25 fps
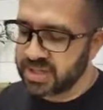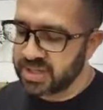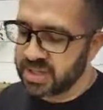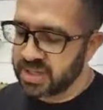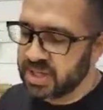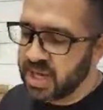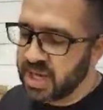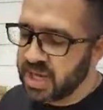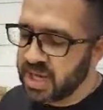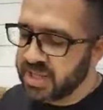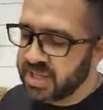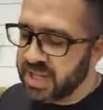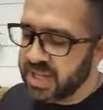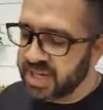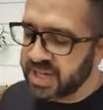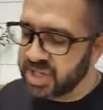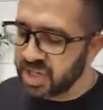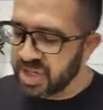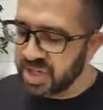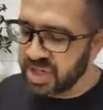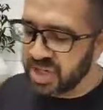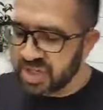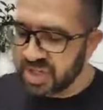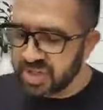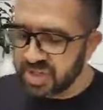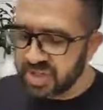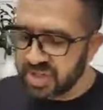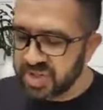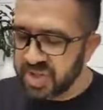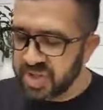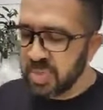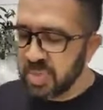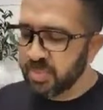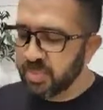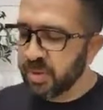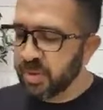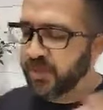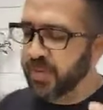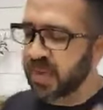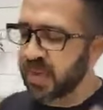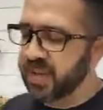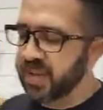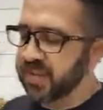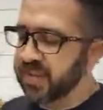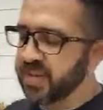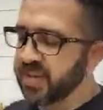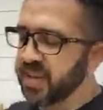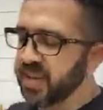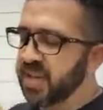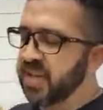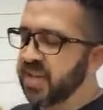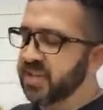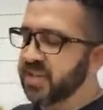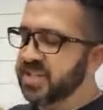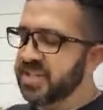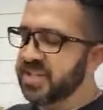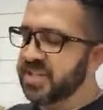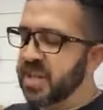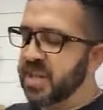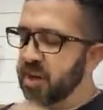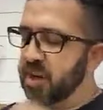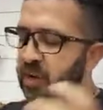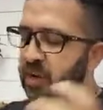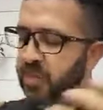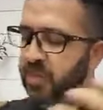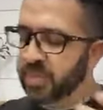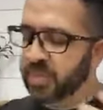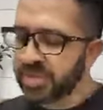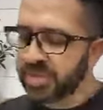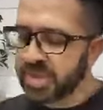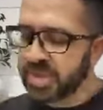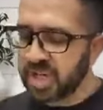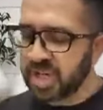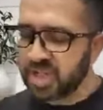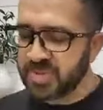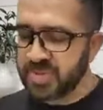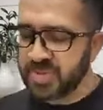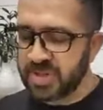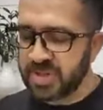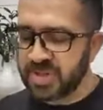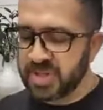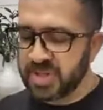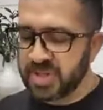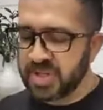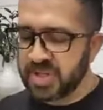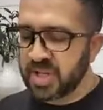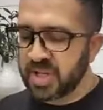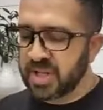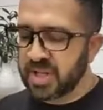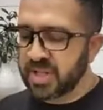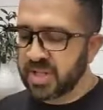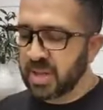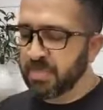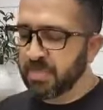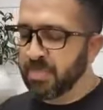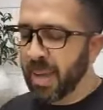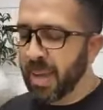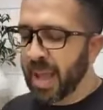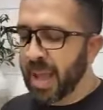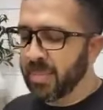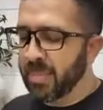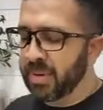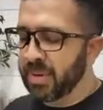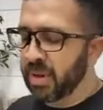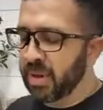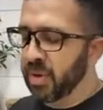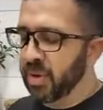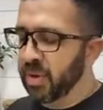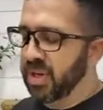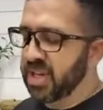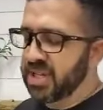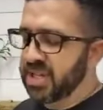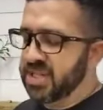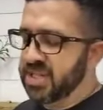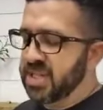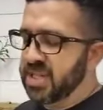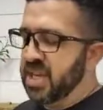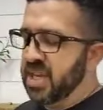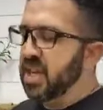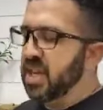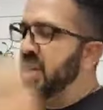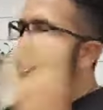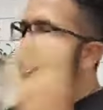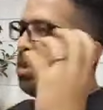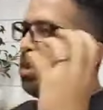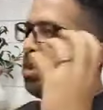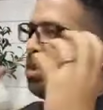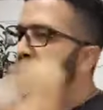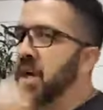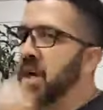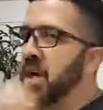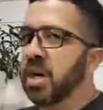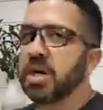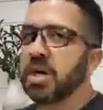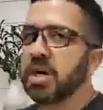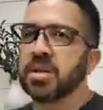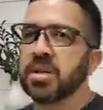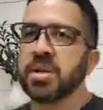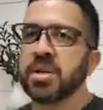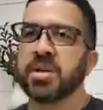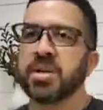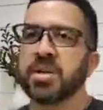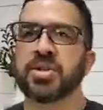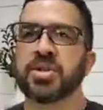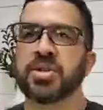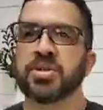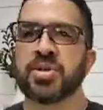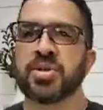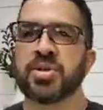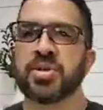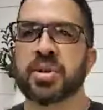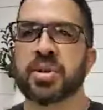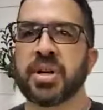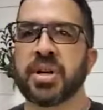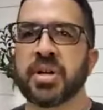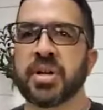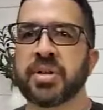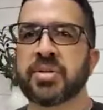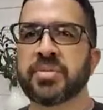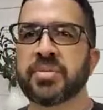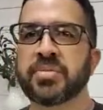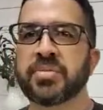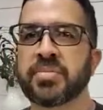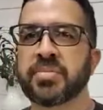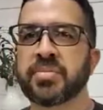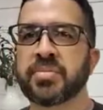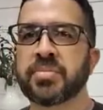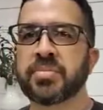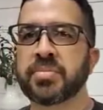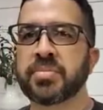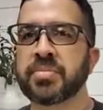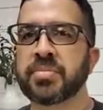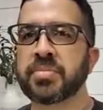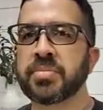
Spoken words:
It was too late. They couldn't prevent this terrible judgment. The Babylonians conquered Judah.